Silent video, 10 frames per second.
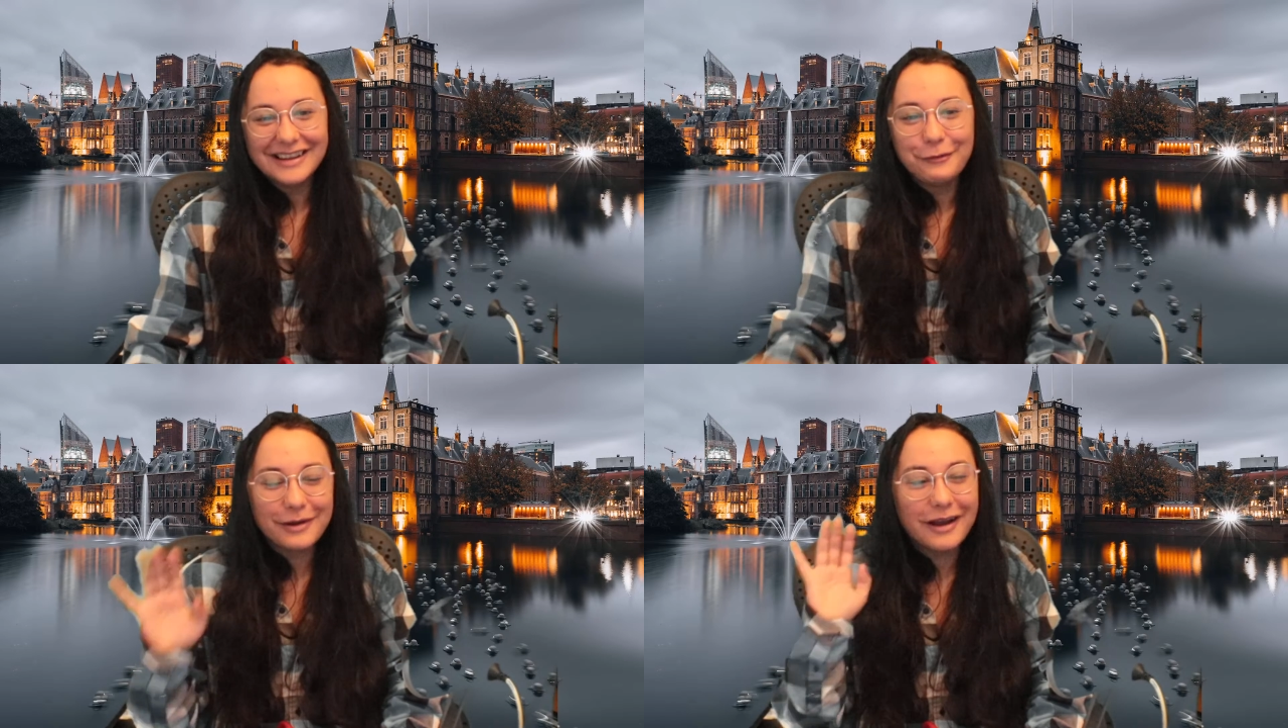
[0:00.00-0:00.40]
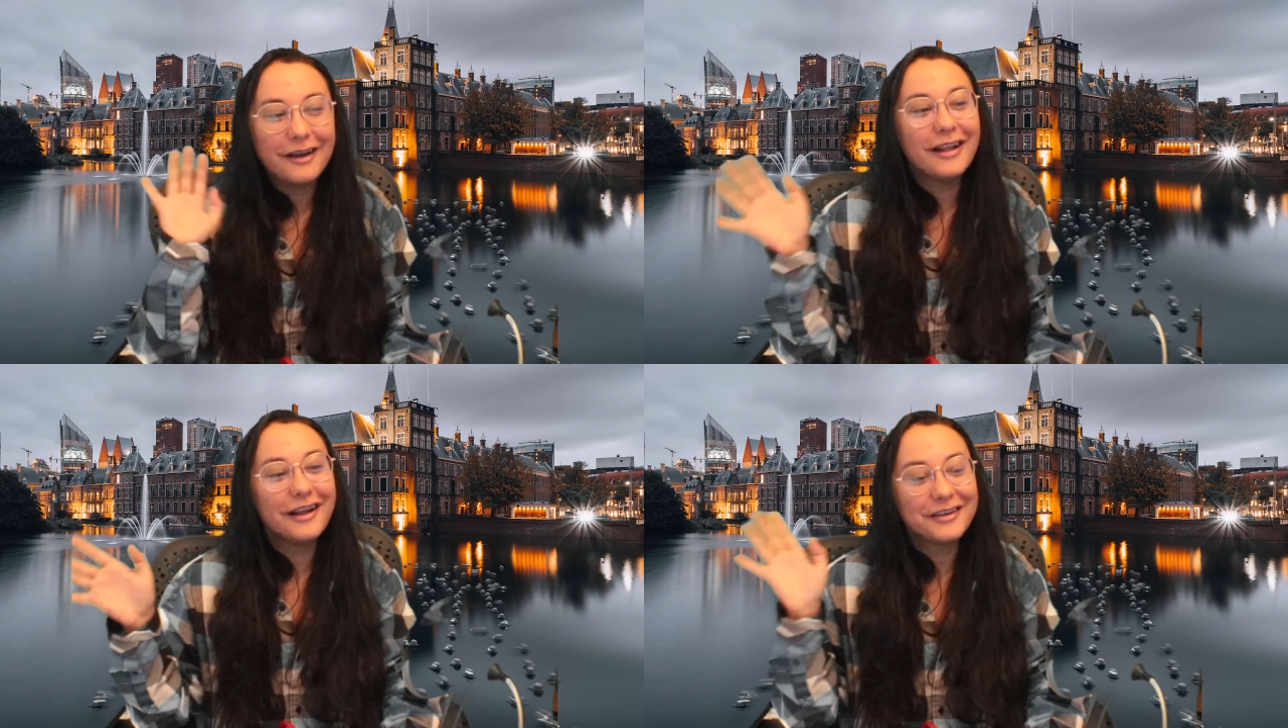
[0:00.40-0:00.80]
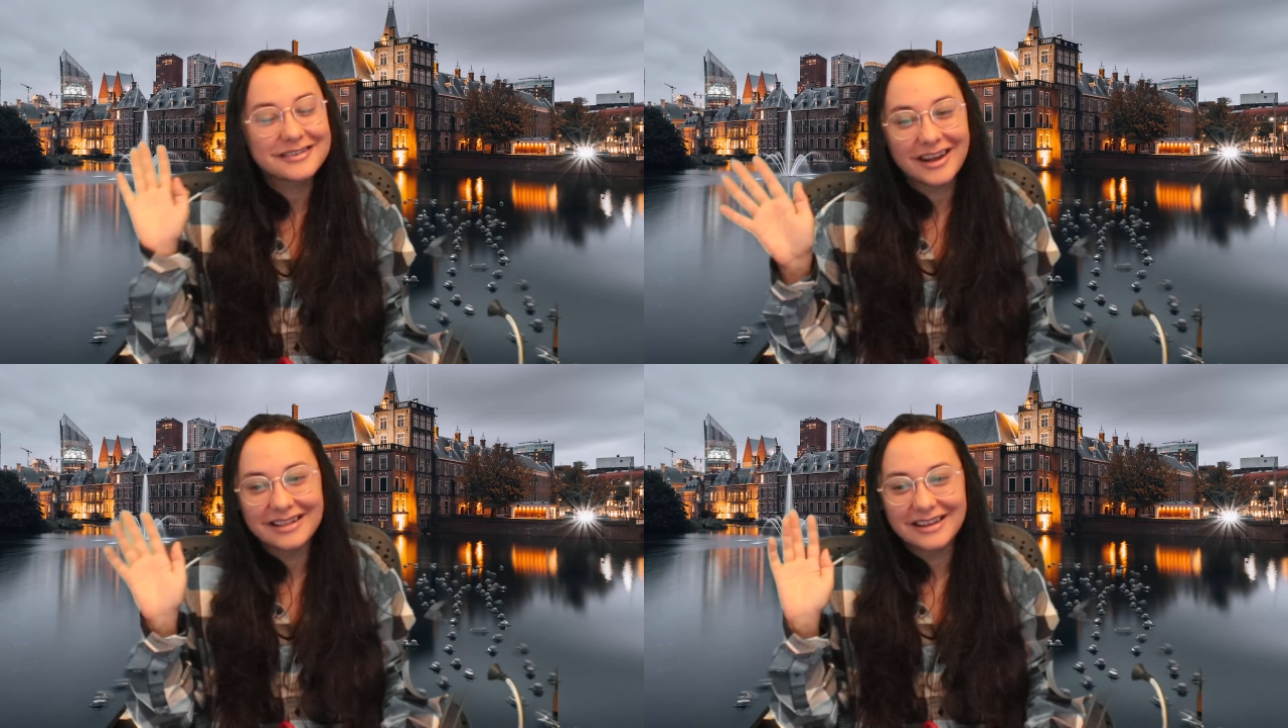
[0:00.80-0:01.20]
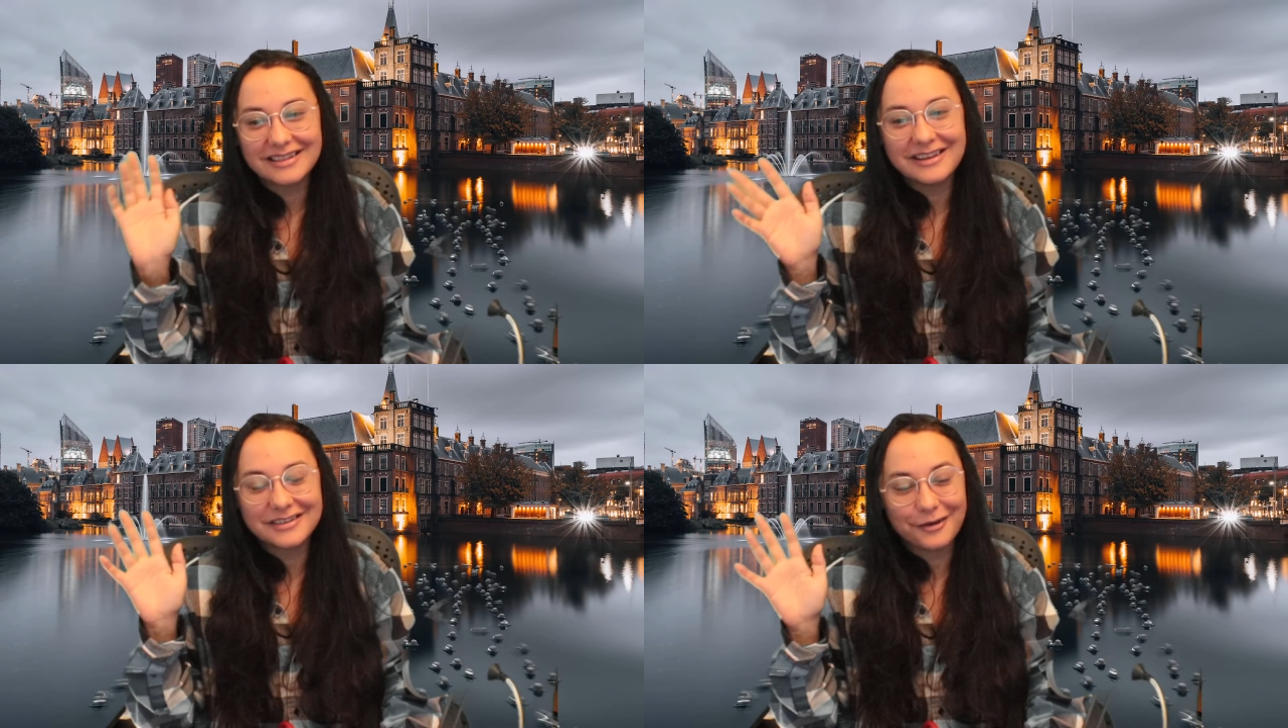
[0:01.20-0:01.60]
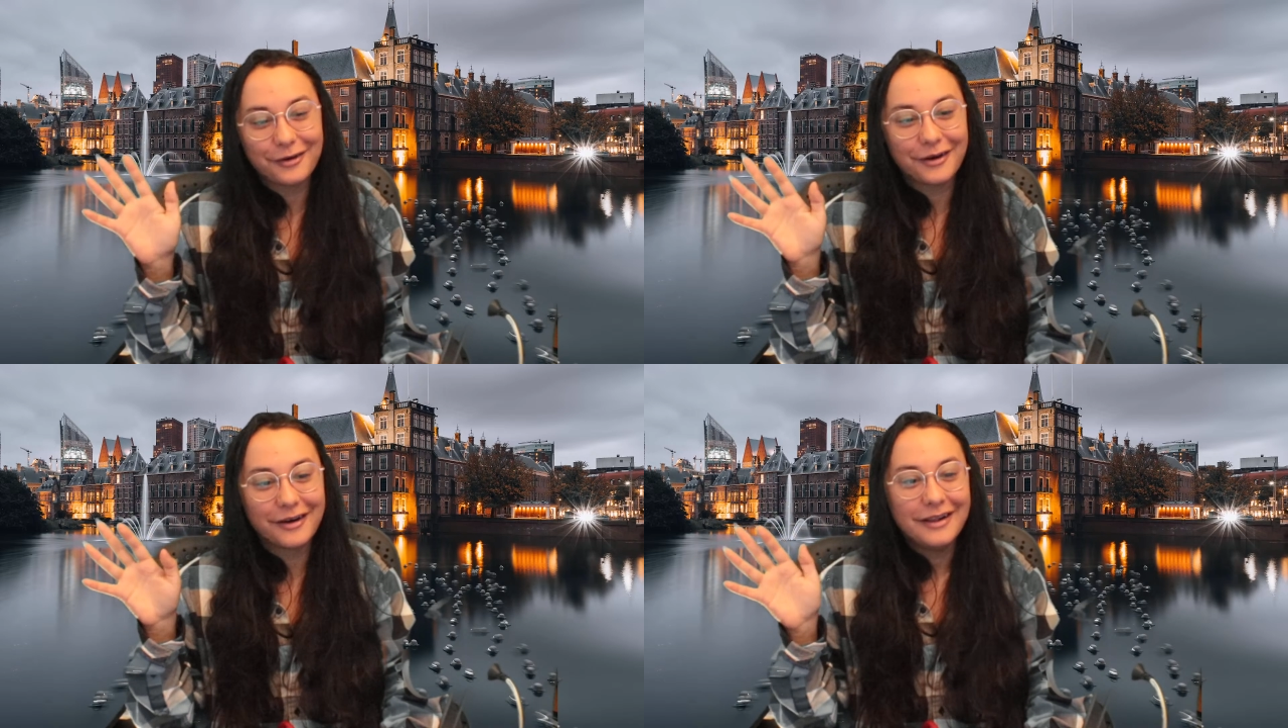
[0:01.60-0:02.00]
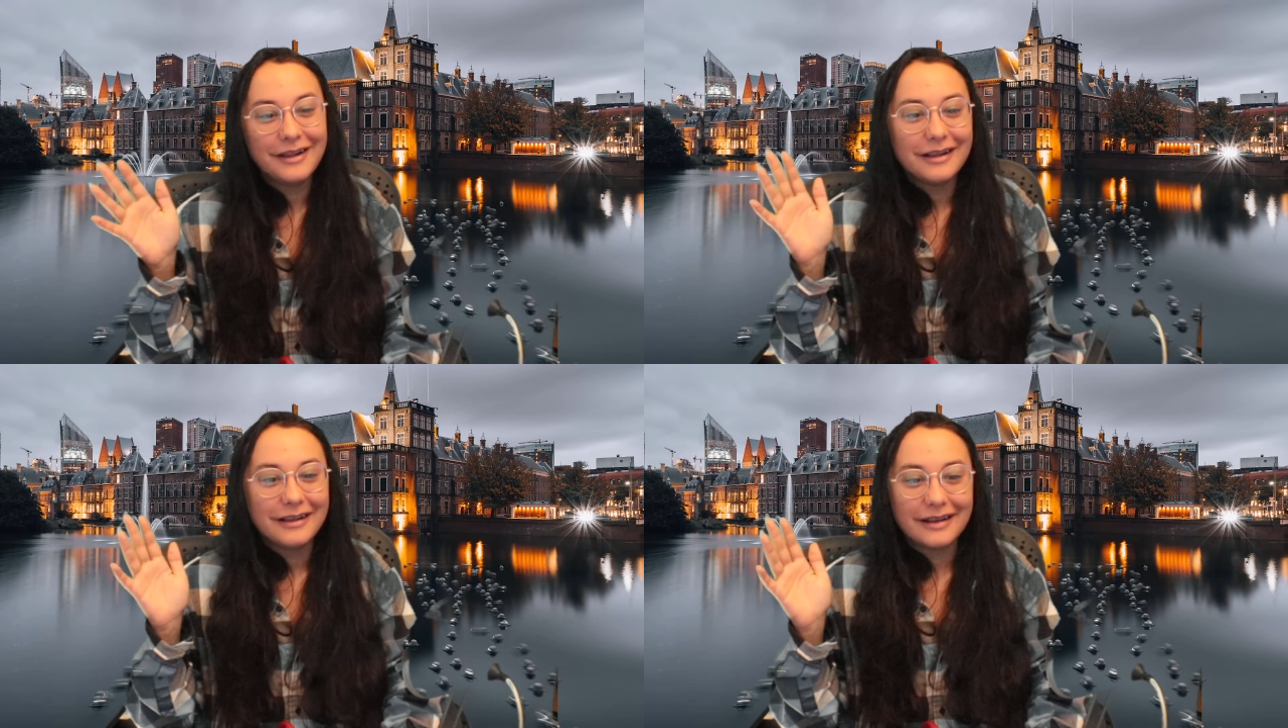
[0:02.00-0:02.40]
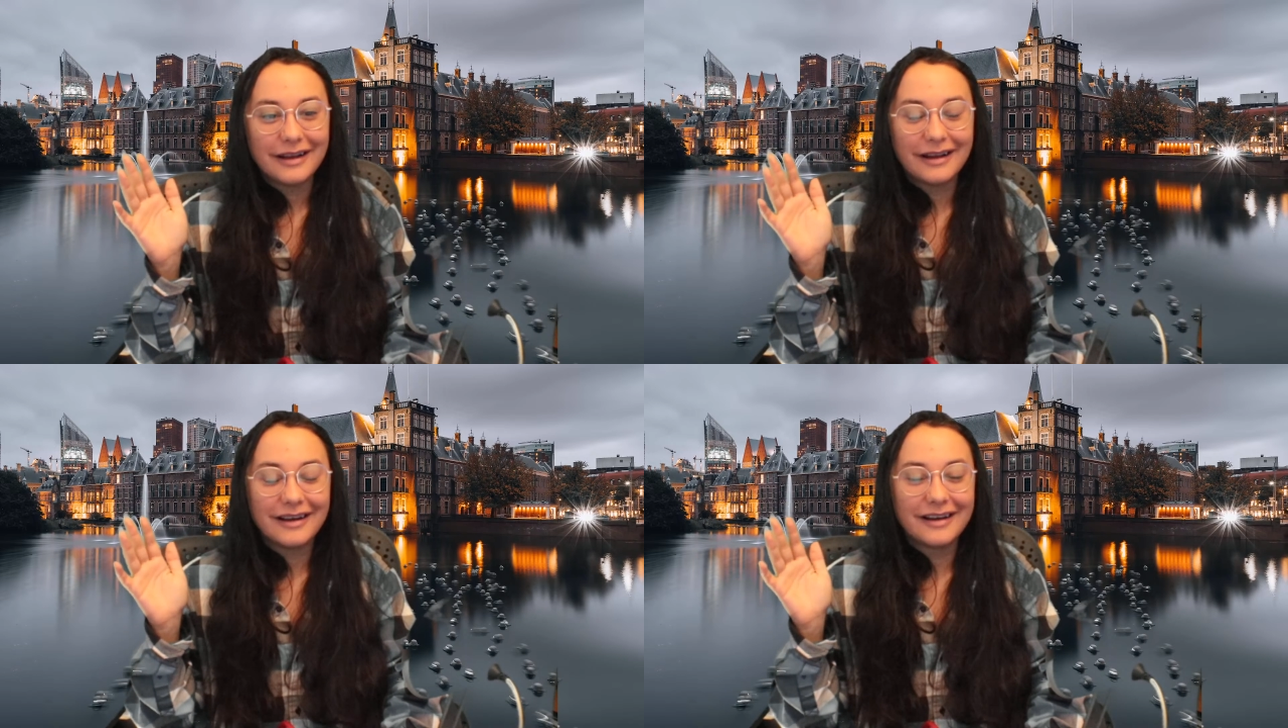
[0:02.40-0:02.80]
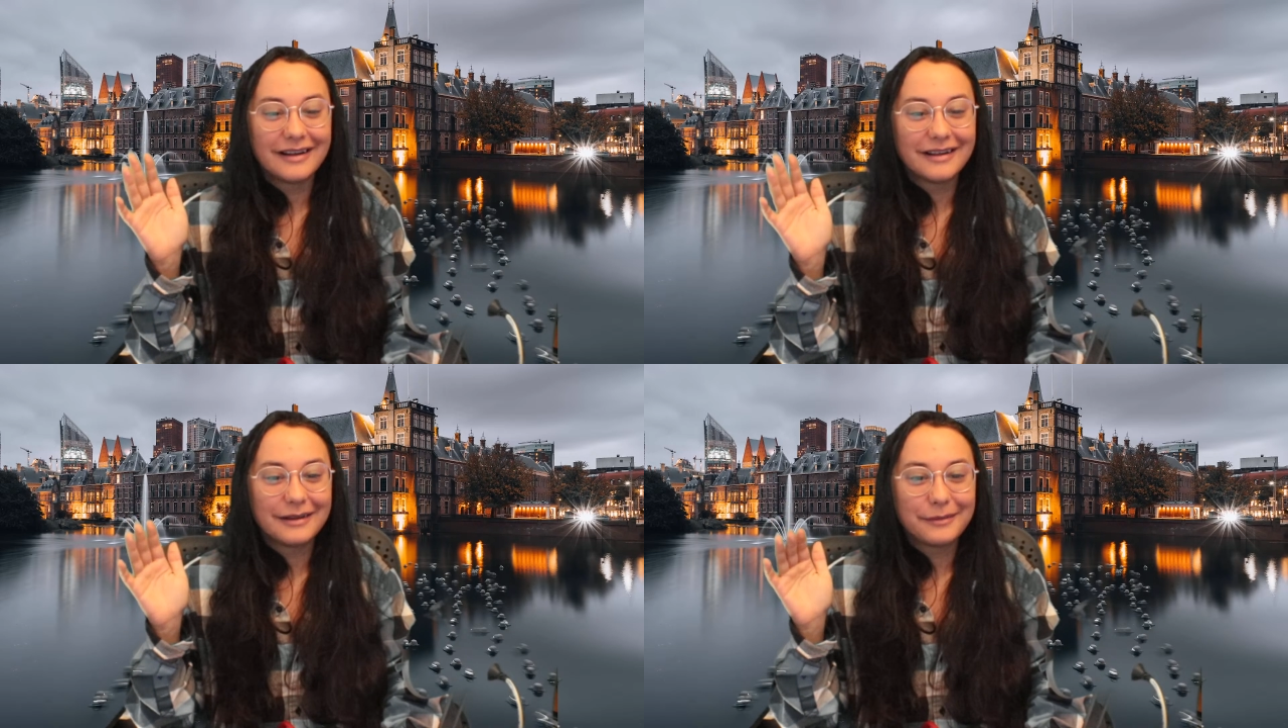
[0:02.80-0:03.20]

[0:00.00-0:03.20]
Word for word: We all understand that these are, uh,